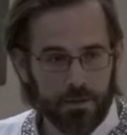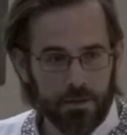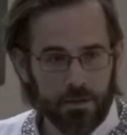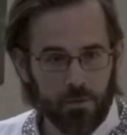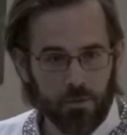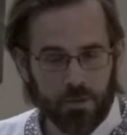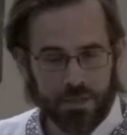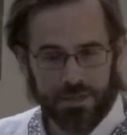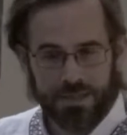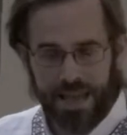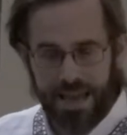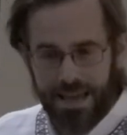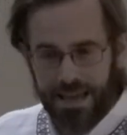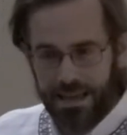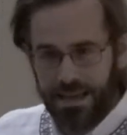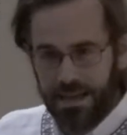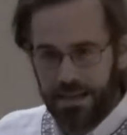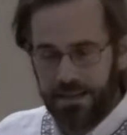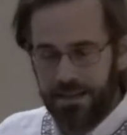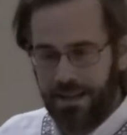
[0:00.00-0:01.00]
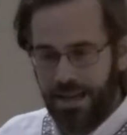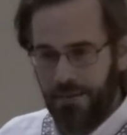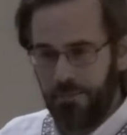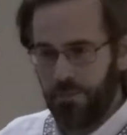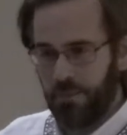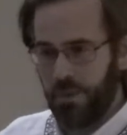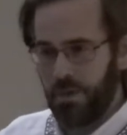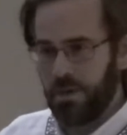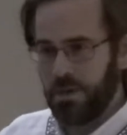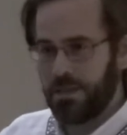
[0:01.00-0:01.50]
We're taking that
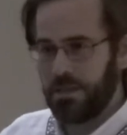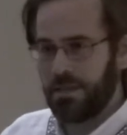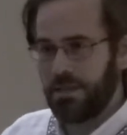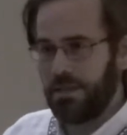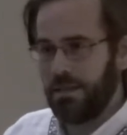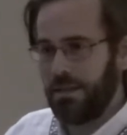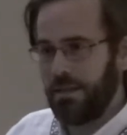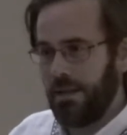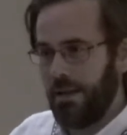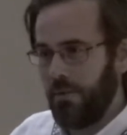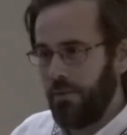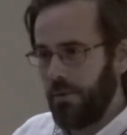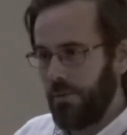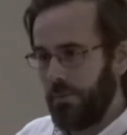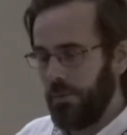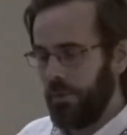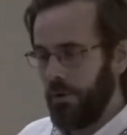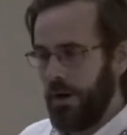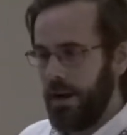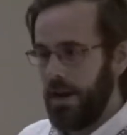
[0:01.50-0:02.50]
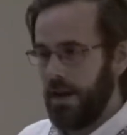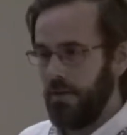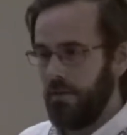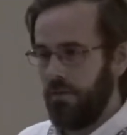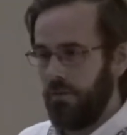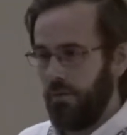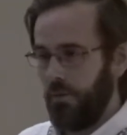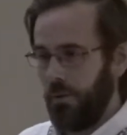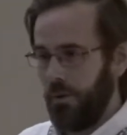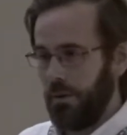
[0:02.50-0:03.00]
person that we're praying
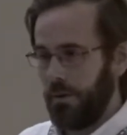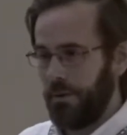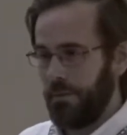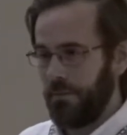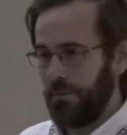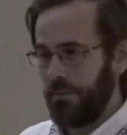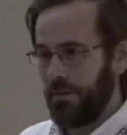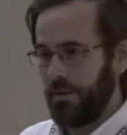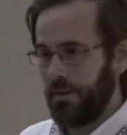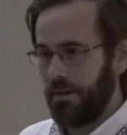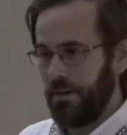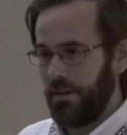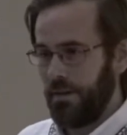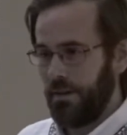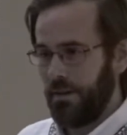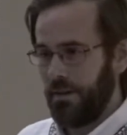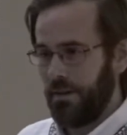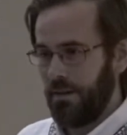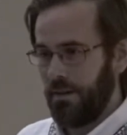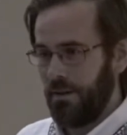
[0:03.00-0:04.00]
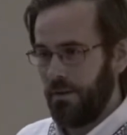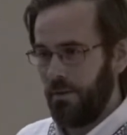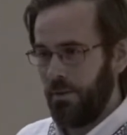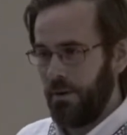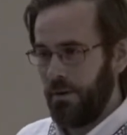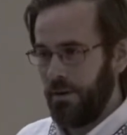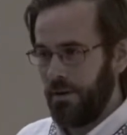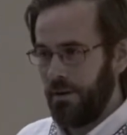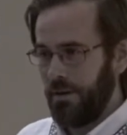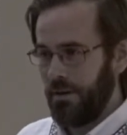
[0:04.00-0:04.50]
for
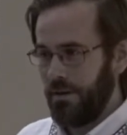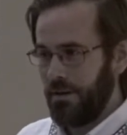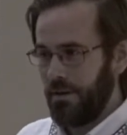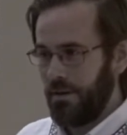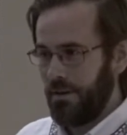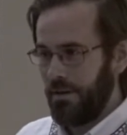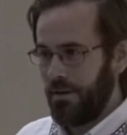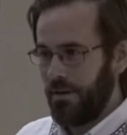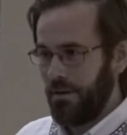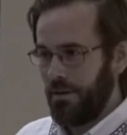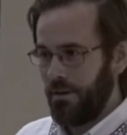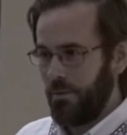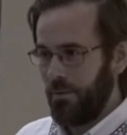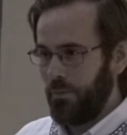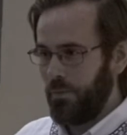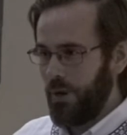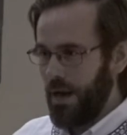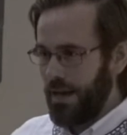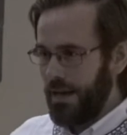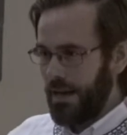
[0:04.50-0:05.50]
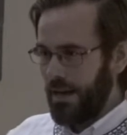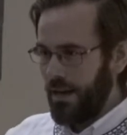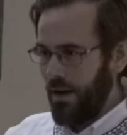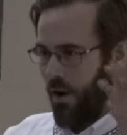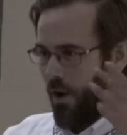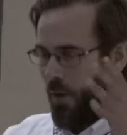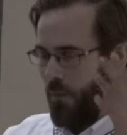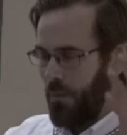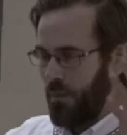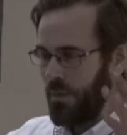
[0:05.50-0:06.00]
we're breaking
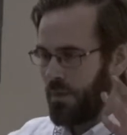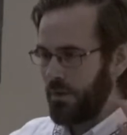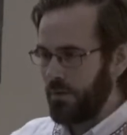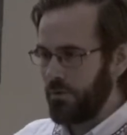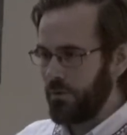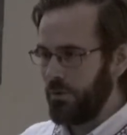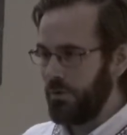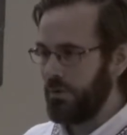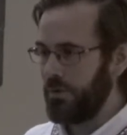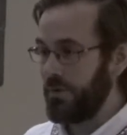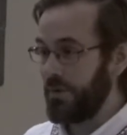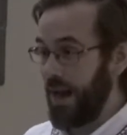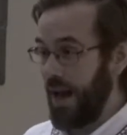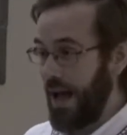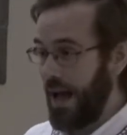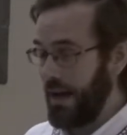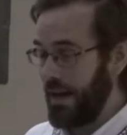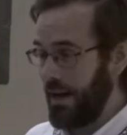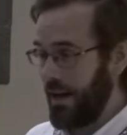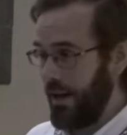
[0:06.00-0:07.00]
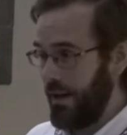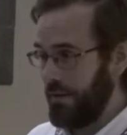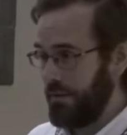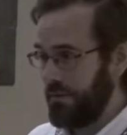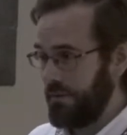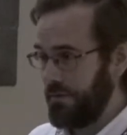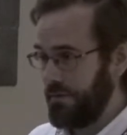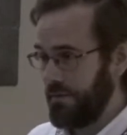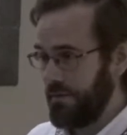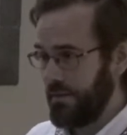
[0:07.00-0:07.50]
open the roof not
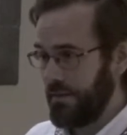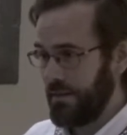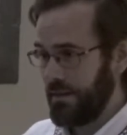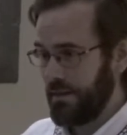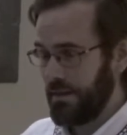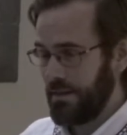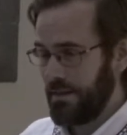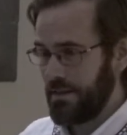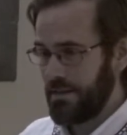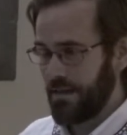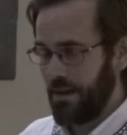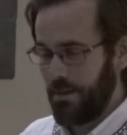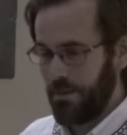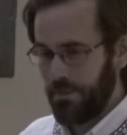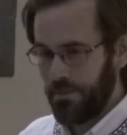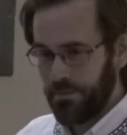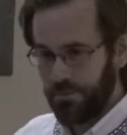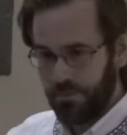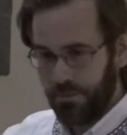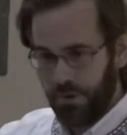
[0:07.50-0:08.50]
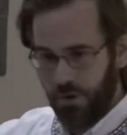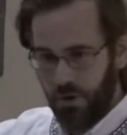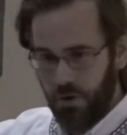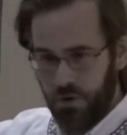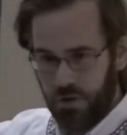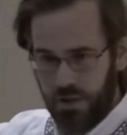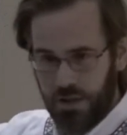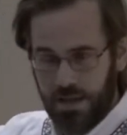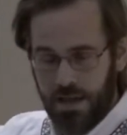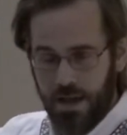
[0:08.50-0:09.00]
of some
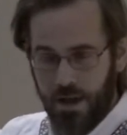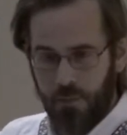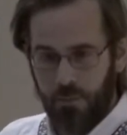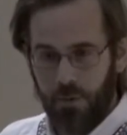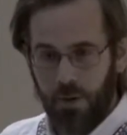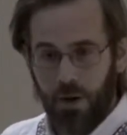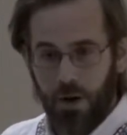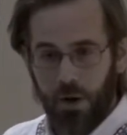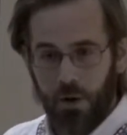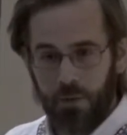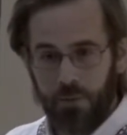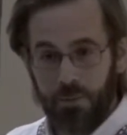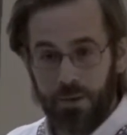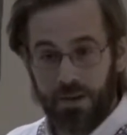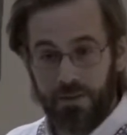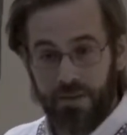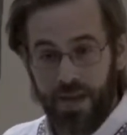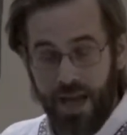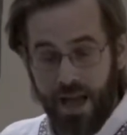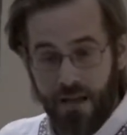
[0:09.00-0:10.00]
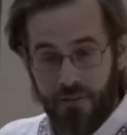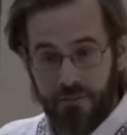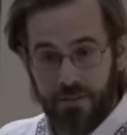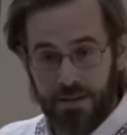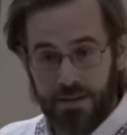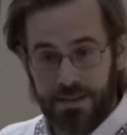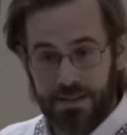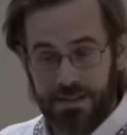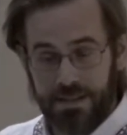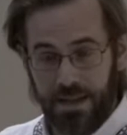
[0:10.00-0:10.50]
earthly abode, but of
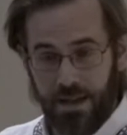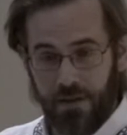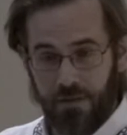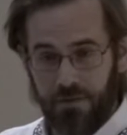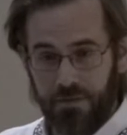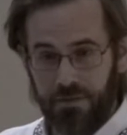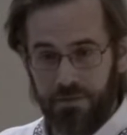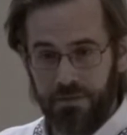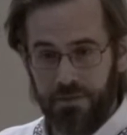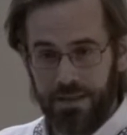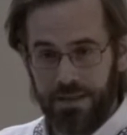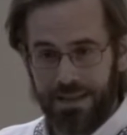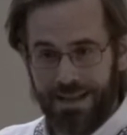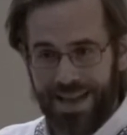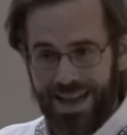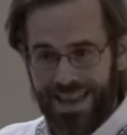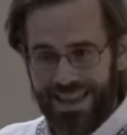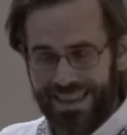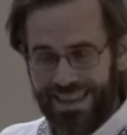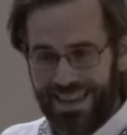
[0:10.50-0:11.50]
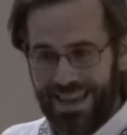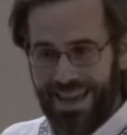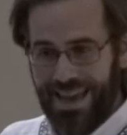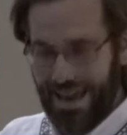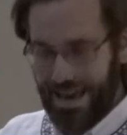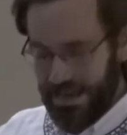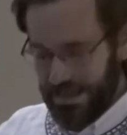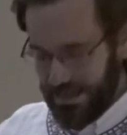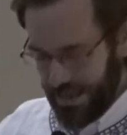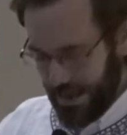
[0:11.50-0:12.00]
heaven itself, and
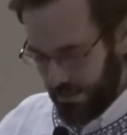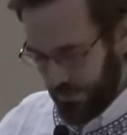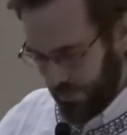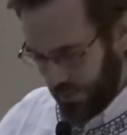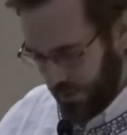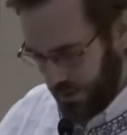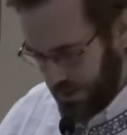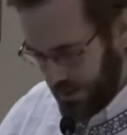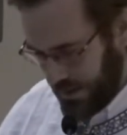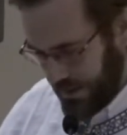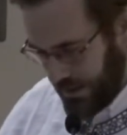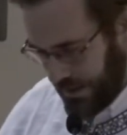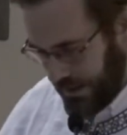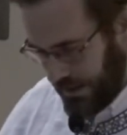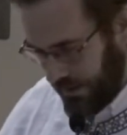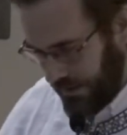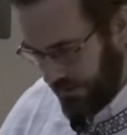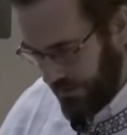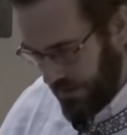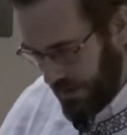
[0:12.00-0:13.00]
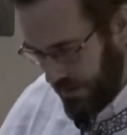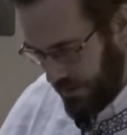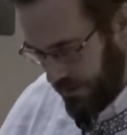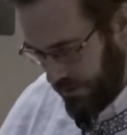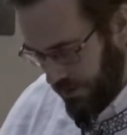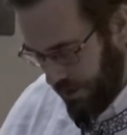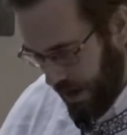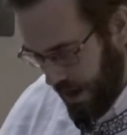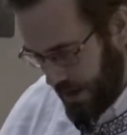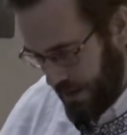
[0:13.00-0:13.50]
laying that person at the feet of
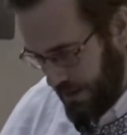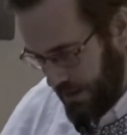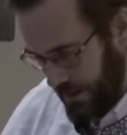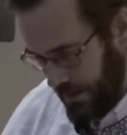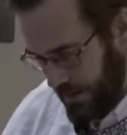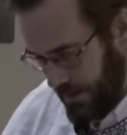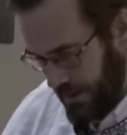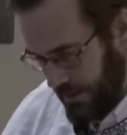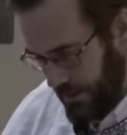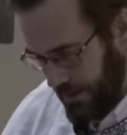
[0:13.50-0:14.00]
Christ.